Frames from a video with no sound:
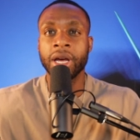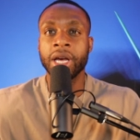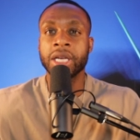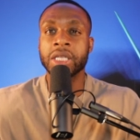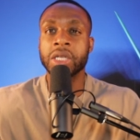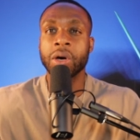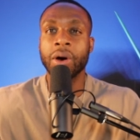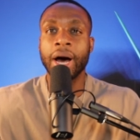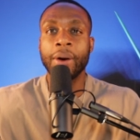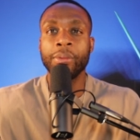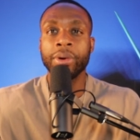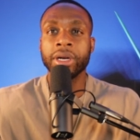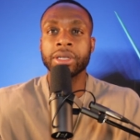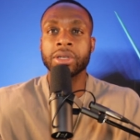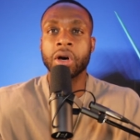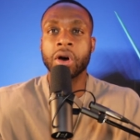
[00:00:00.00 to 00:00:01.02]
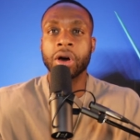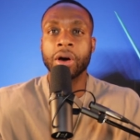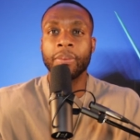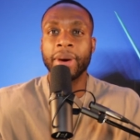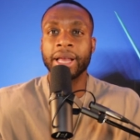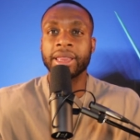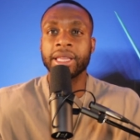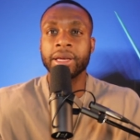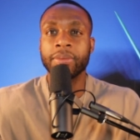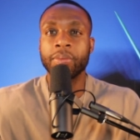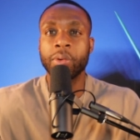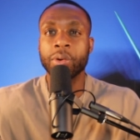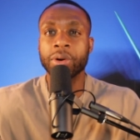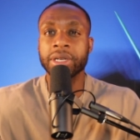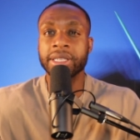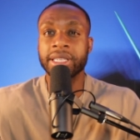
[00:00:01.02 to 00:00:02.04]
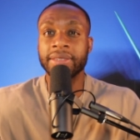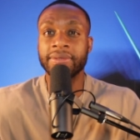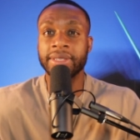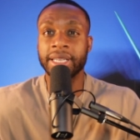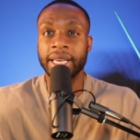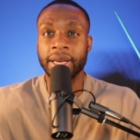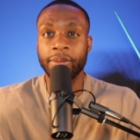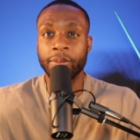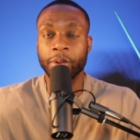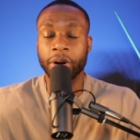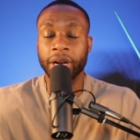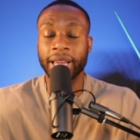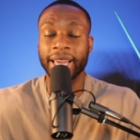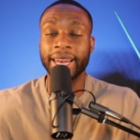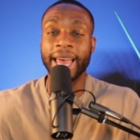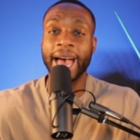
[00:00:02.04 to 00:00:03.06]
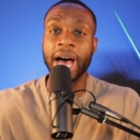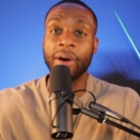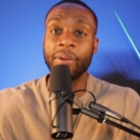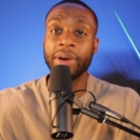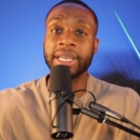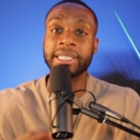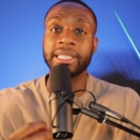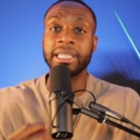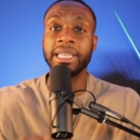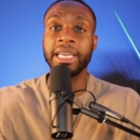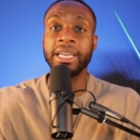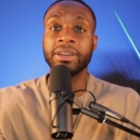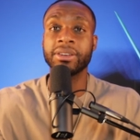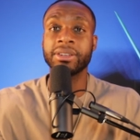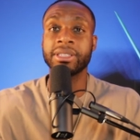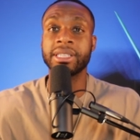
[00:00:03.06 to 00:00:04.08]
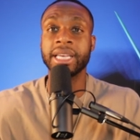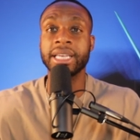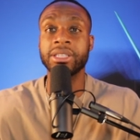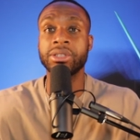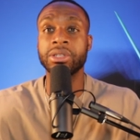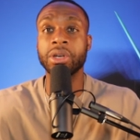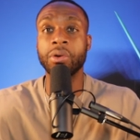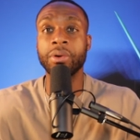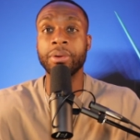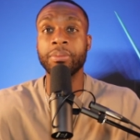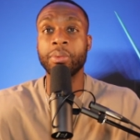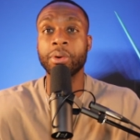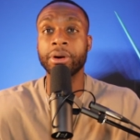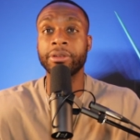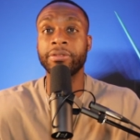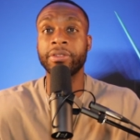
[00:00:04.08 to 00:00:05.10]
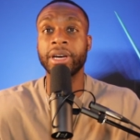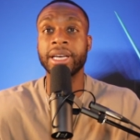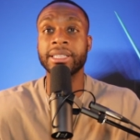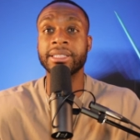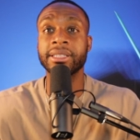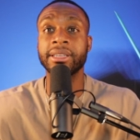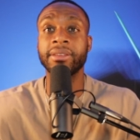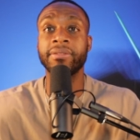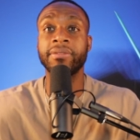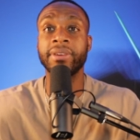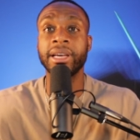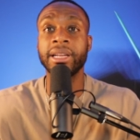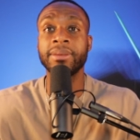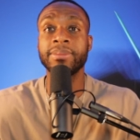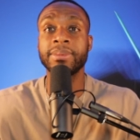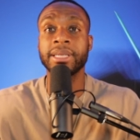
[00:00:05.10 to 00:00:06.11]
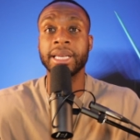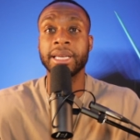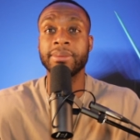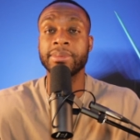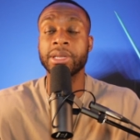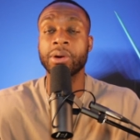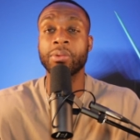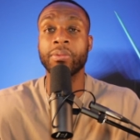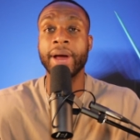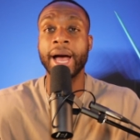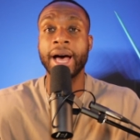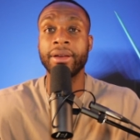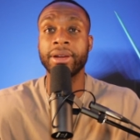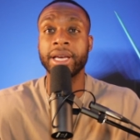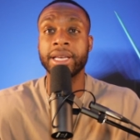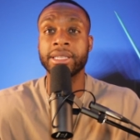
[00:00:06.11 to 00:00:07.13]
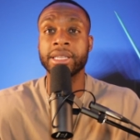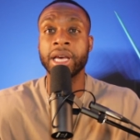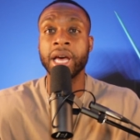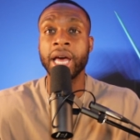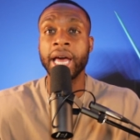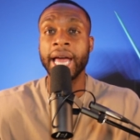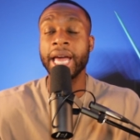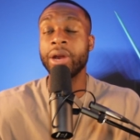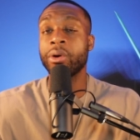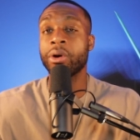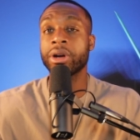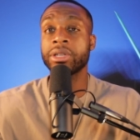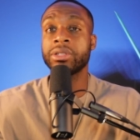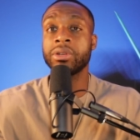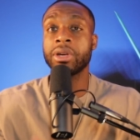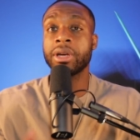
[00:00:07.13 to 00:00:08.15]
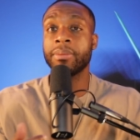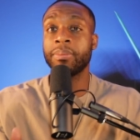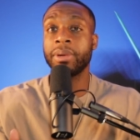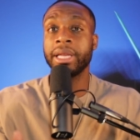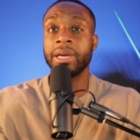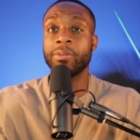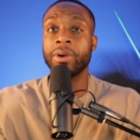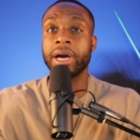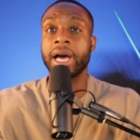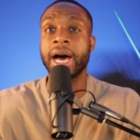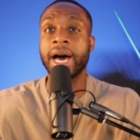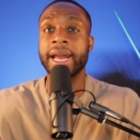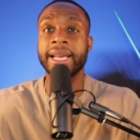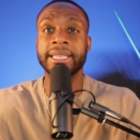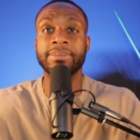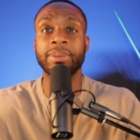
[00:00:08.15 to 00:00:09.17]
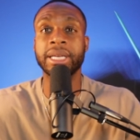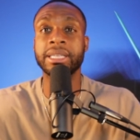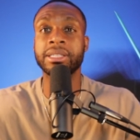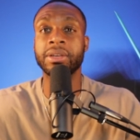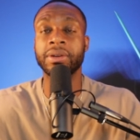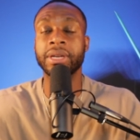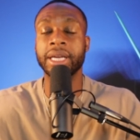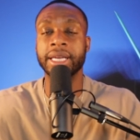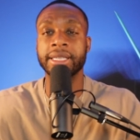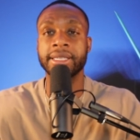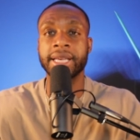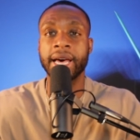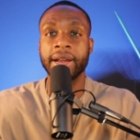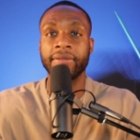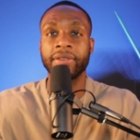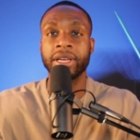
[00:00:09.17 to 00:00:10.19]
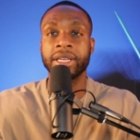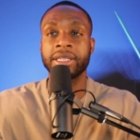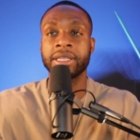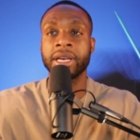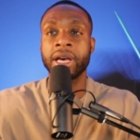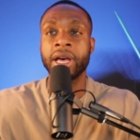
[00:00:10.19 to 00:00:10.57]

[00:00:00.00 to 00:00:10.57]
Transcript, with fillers: So, I want to talk about the importance of teamwork and how, as leaders, it's so important for us to develop teams around us in order to complete what God has placed on the inside of us.